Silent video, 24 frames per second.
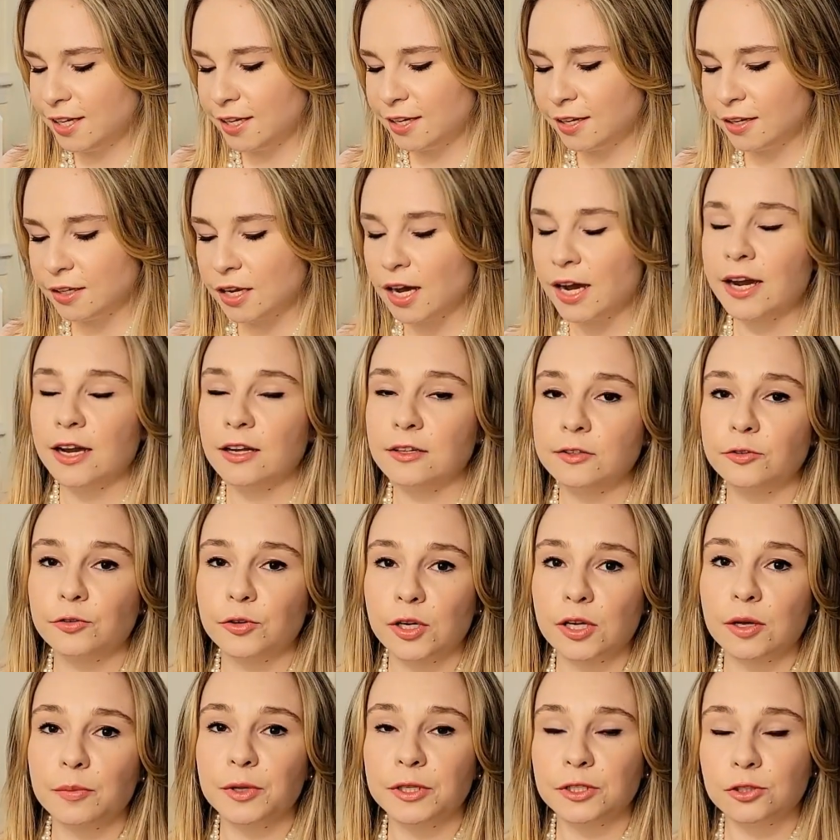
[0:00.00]
And I highly
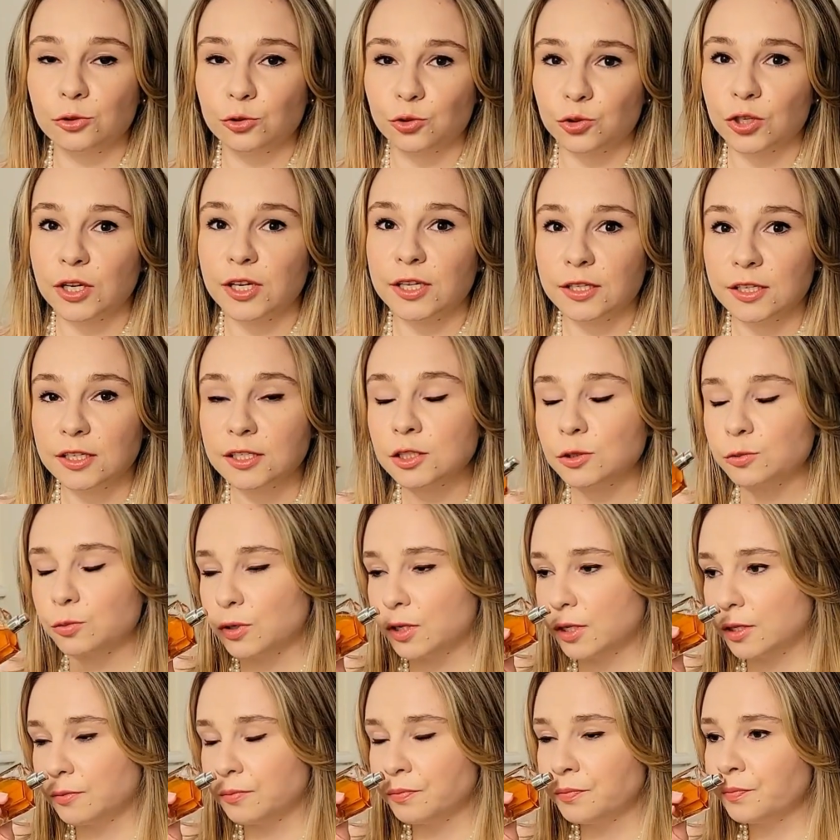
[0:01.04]
recommend to try this
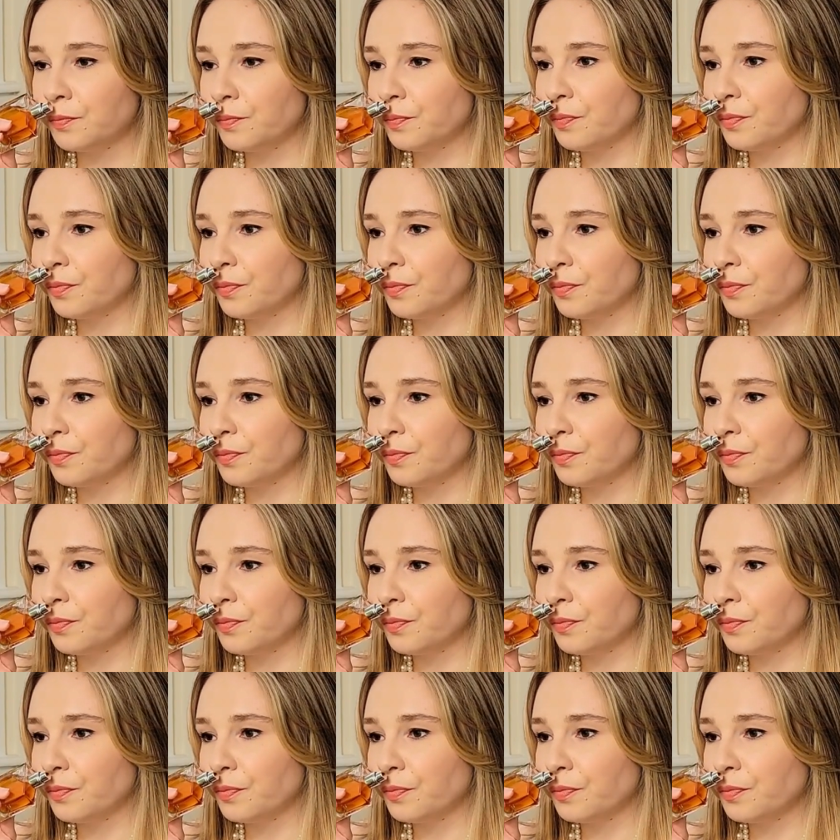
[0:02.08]
one.